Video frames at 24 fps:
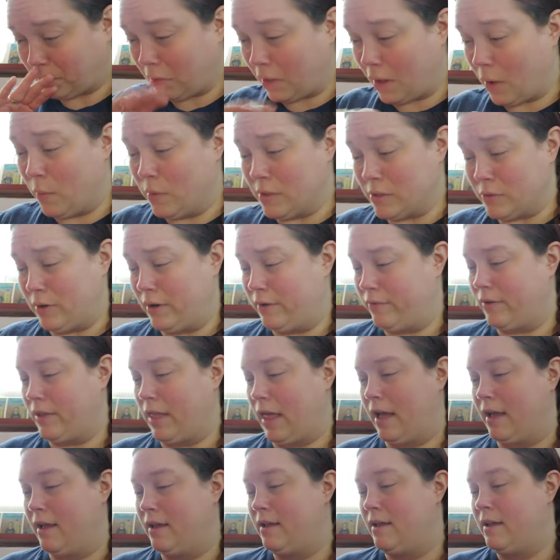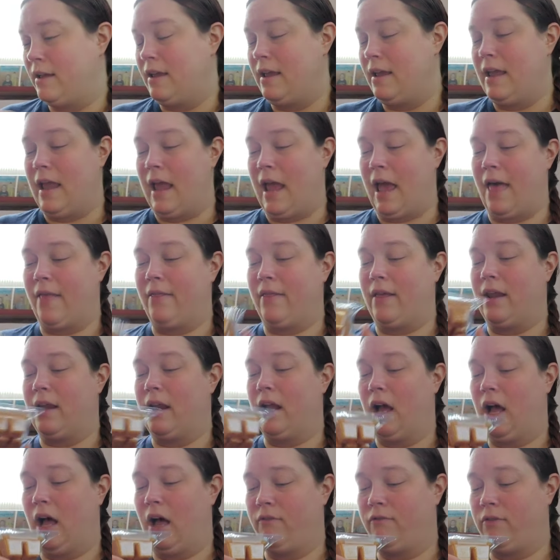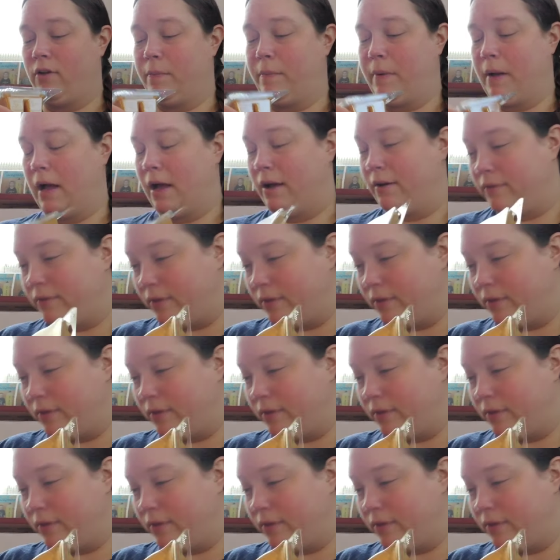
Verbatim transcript: wasn't ready for that. And then Hufflepuff,